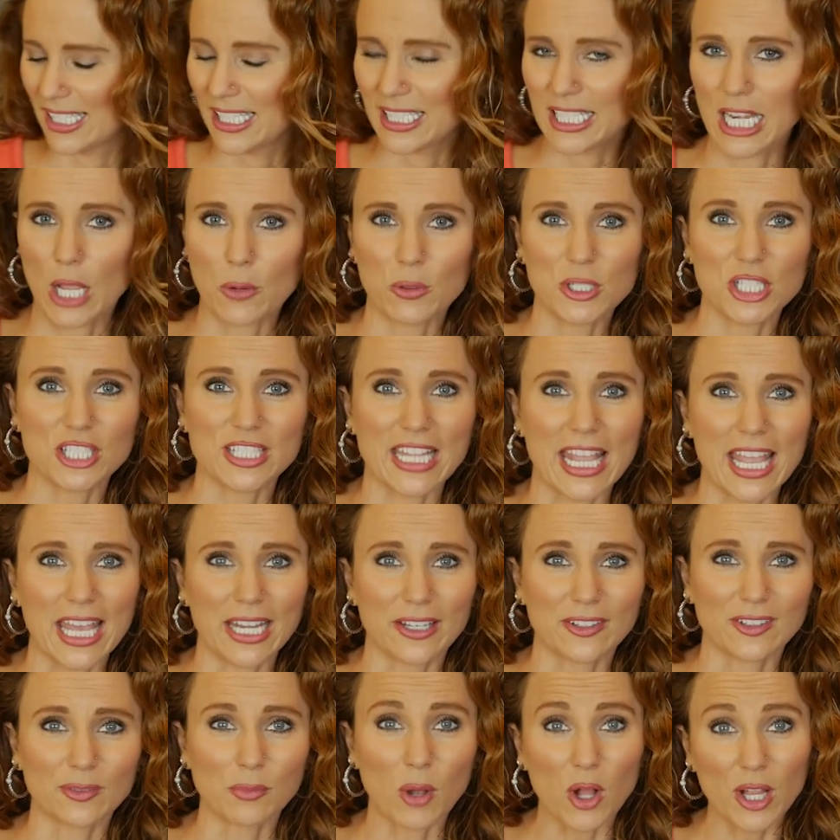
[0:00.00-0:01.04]
Now we just add
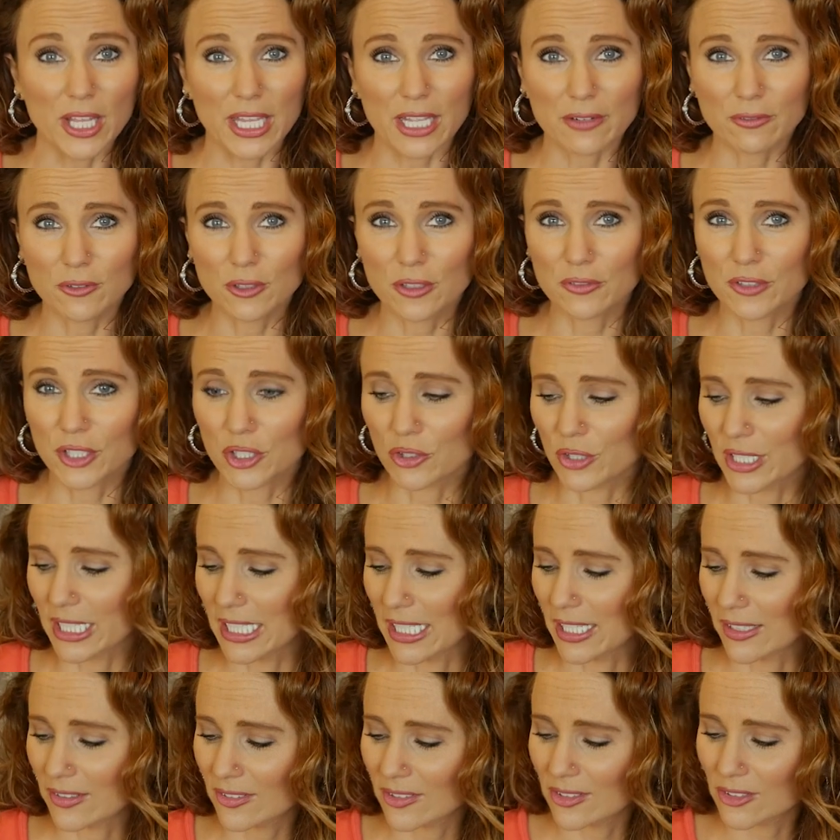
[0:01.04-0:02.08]
a small handful of
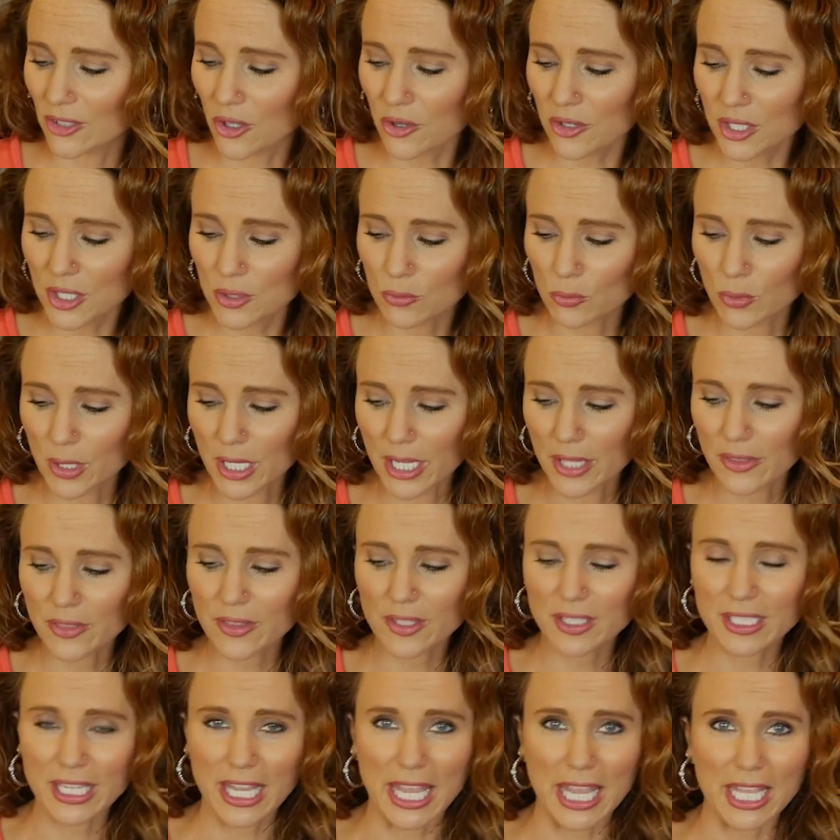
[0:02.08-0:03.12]
ingredients, starting with
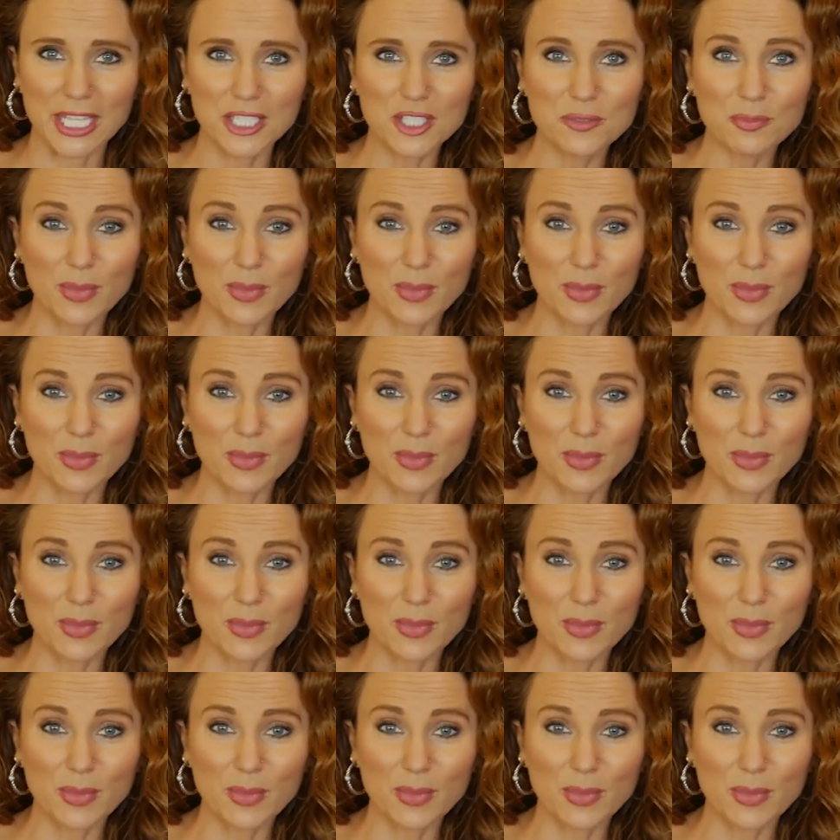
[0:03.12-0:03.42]
canned